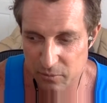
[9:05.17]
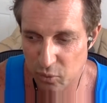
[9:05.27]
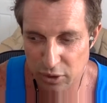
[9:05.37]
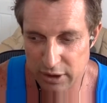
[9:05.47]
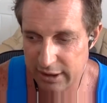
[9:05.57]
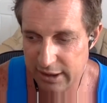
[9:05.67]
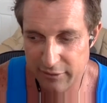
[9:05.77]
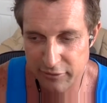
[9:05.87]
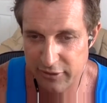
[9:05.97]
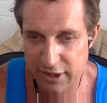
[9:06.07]
working and
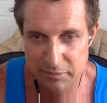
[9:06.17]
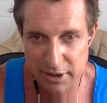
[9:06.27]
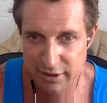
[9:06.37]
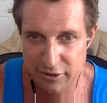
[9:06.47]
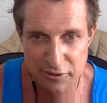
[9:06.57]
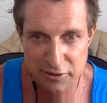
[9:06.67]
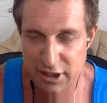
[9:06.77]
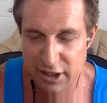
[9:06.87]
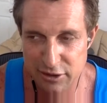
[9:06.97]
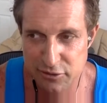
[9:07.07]
having a family and going to
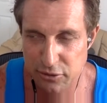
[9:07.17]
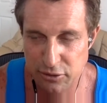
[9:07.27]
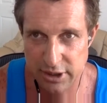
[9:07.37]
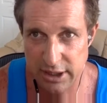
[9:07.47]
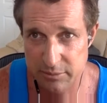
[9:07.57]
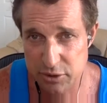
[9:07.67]
college full time,